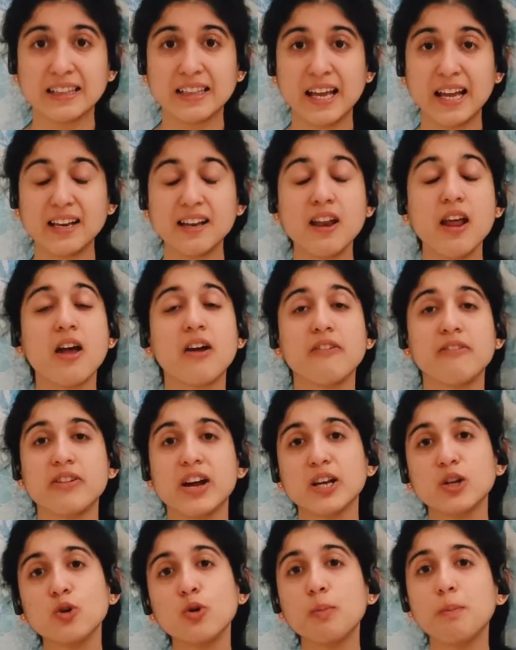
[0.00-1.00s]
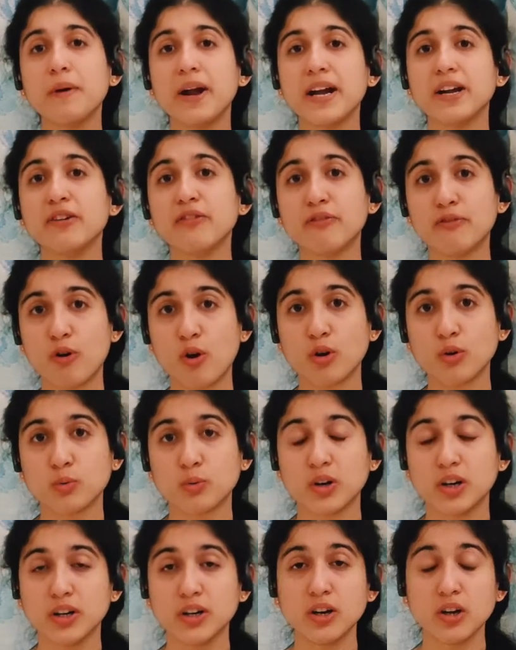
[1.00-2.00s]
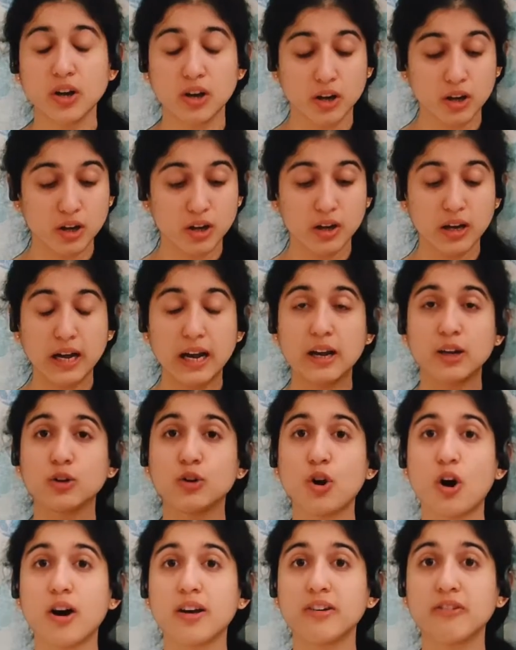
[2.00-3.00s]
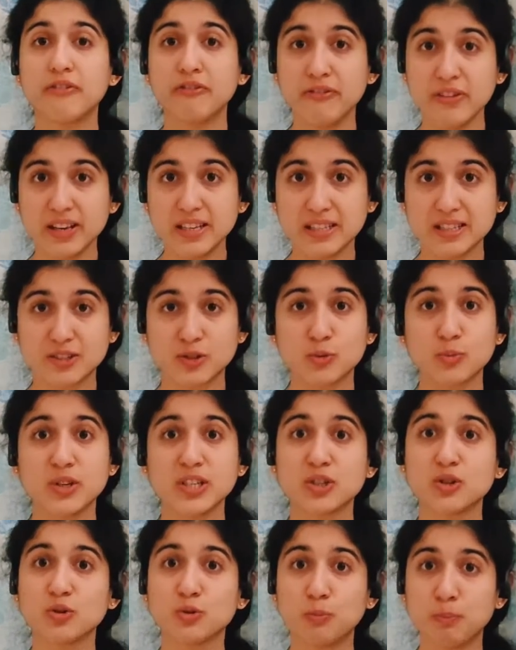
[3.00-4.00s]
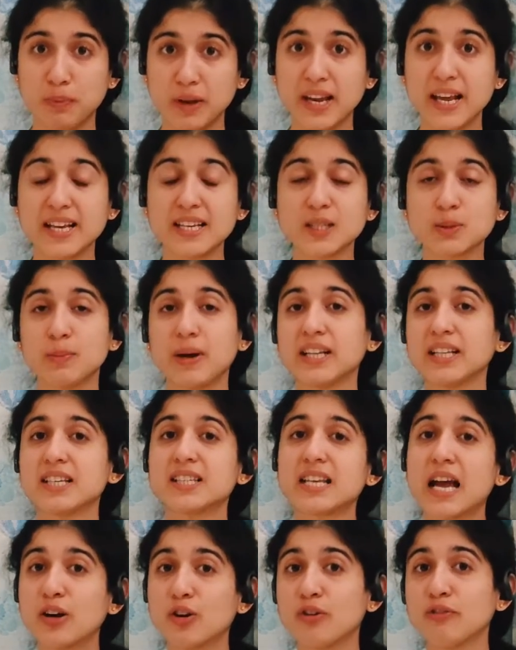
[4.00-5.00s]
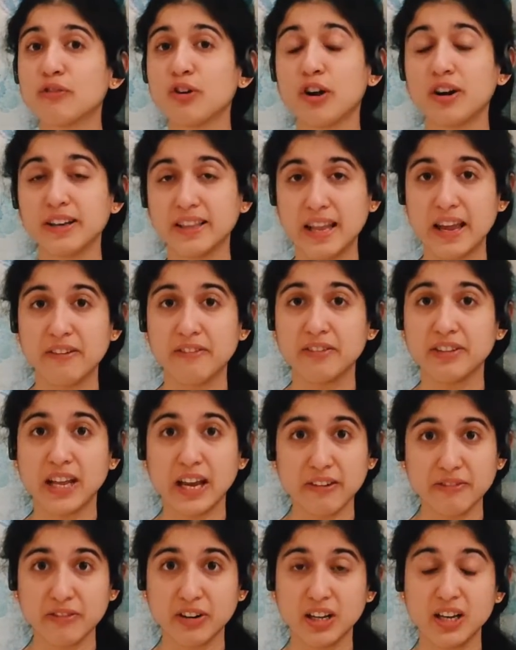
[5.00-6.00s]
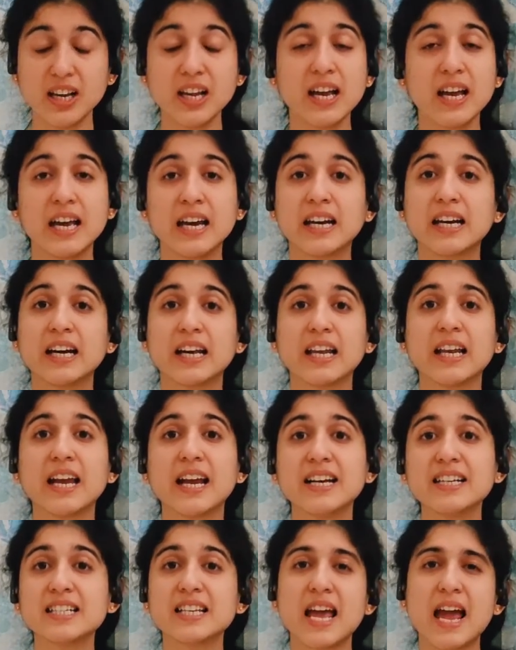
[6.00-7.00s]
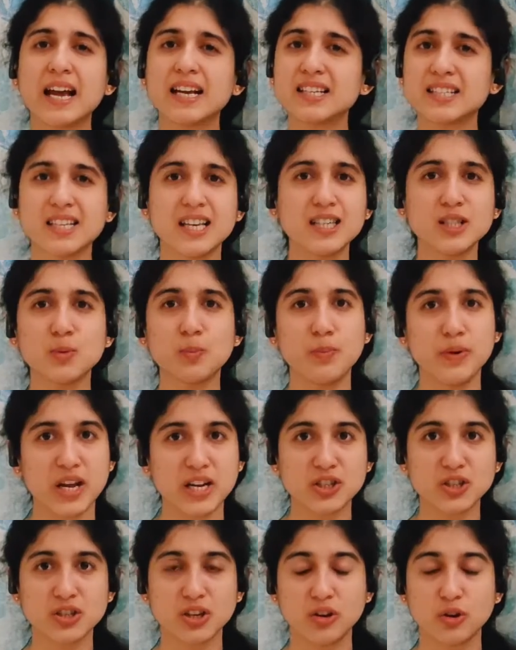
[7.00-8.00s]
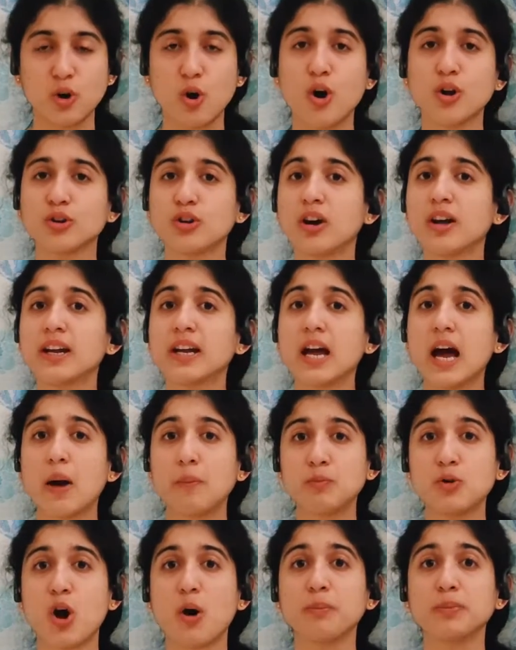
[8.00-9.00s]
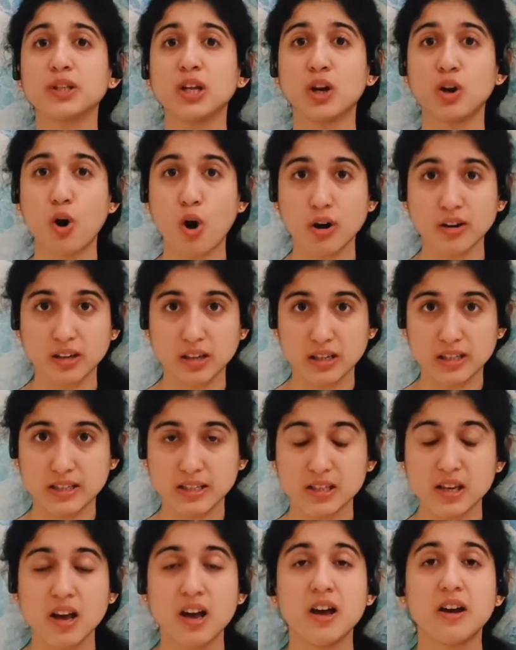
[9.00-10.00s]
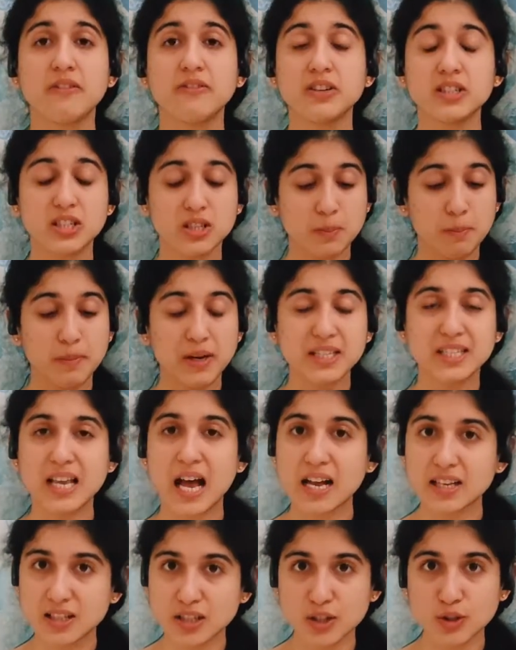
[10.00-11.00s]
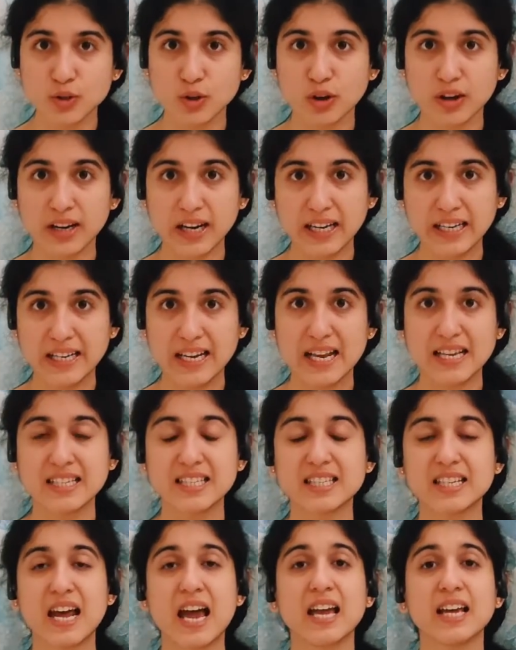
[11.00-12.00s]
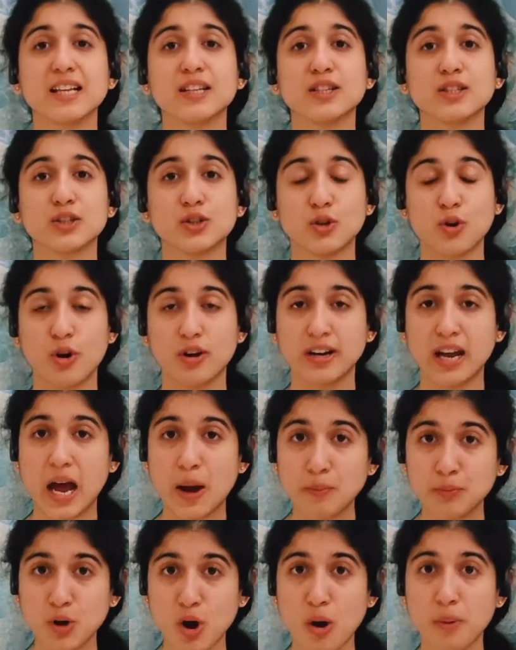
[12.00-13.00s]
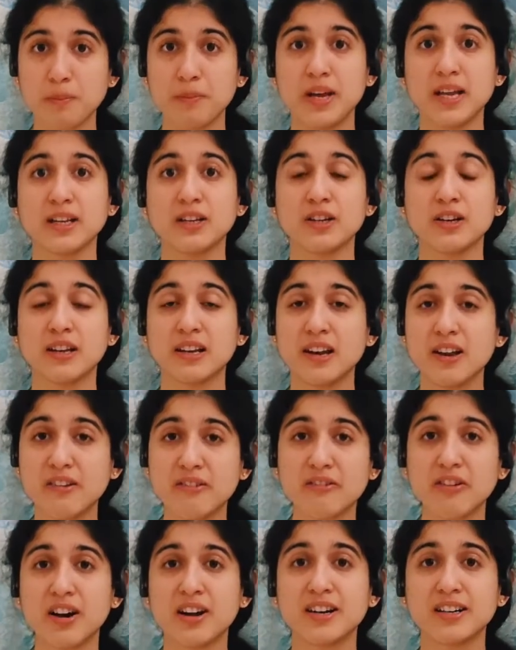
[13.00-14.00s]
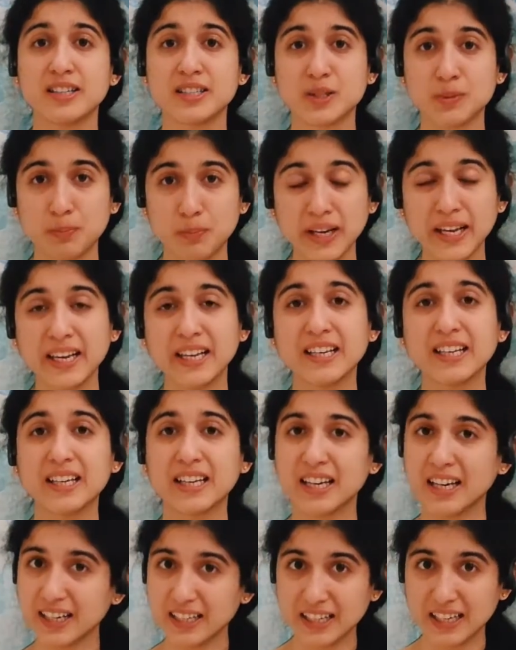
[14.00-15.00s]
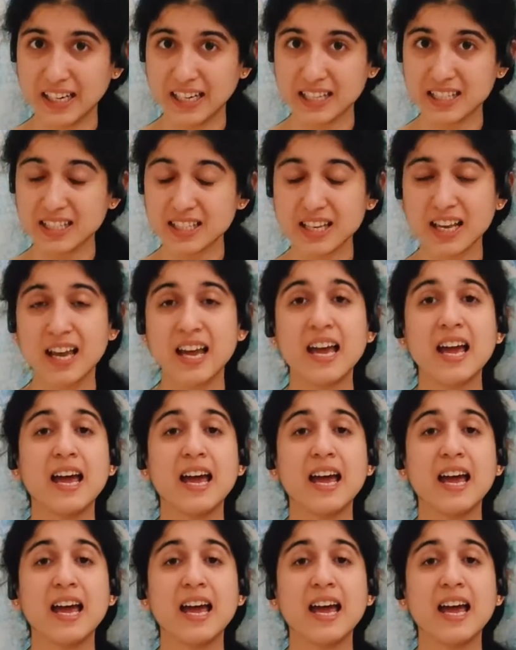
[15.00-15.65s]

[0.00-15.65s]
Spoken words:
Then when you bend forward, your fists which you place by the side of your navel creates excess pressure on your abdominal organs, which massages your intestines, your abdomen, liver, spleen, kidneys,